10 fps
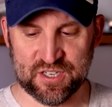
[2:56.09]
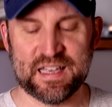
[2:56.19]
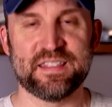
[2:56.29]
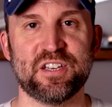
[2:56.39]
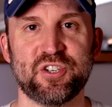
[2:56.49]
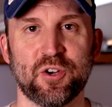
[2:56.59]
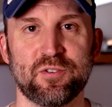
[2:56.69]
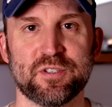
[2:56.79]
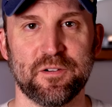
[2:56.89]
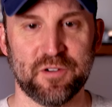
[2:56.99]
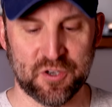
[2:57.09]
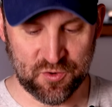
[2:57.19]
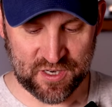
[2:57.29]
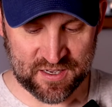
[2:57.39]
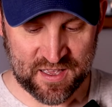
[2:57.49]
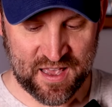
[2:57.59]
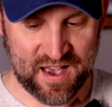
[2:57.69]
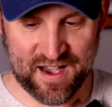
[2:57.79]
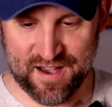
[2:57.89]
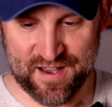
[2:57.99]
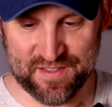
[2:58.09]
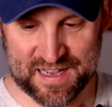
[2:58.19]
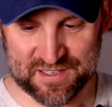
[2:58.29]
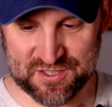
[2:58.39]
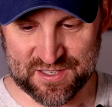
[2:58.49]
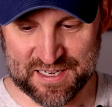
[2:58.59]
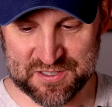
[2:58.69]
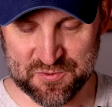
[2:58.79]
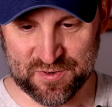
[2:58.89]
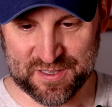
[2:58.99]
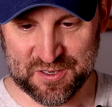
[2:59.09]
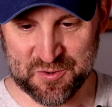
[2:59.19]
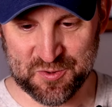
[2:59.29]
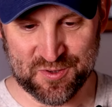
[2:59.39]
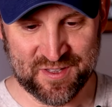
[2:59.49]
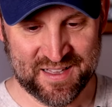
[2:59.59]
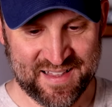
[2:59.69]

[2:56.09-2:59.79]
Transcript: that they chose of Acuna. That's really cool.